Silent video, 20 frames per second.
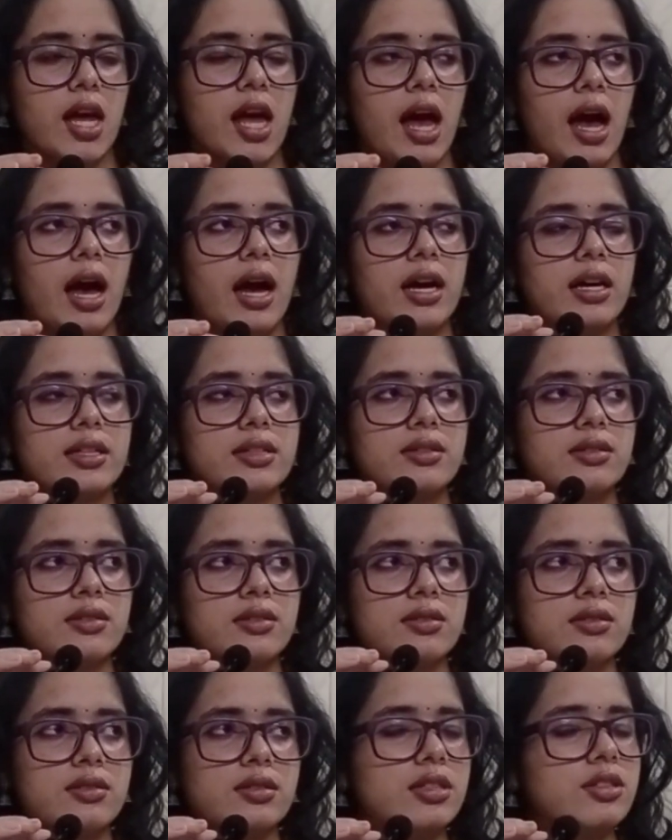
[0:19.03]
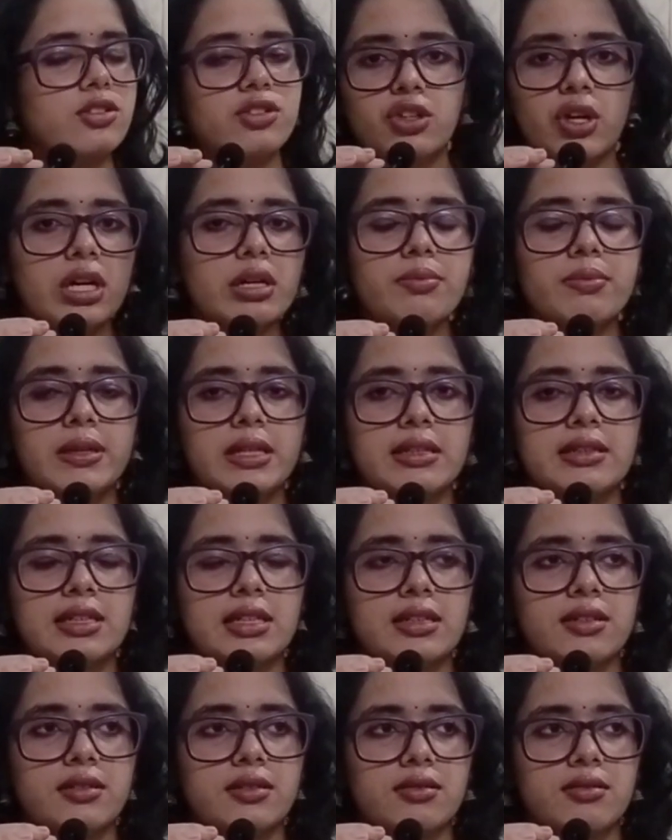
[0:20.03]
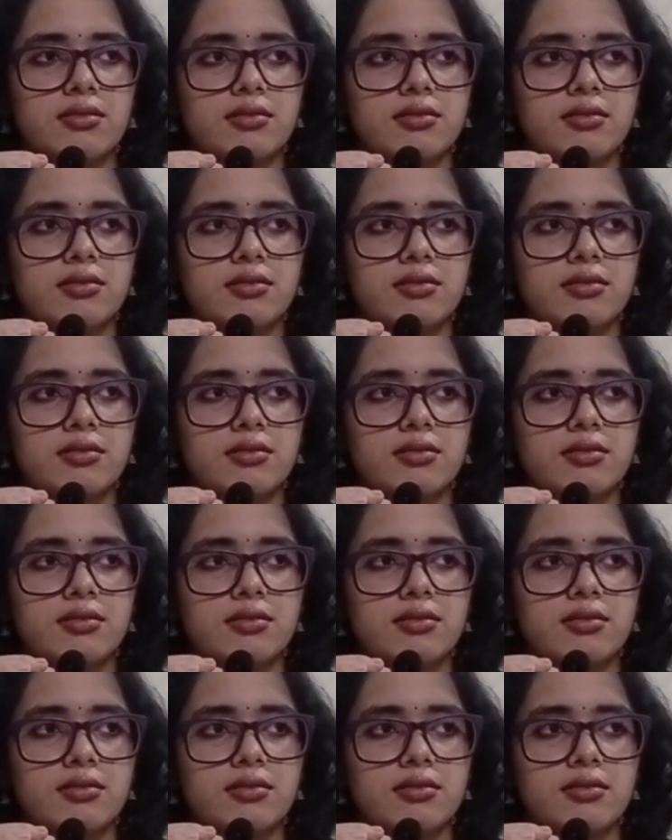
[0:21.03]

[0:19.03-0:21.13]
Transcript: and it struck me that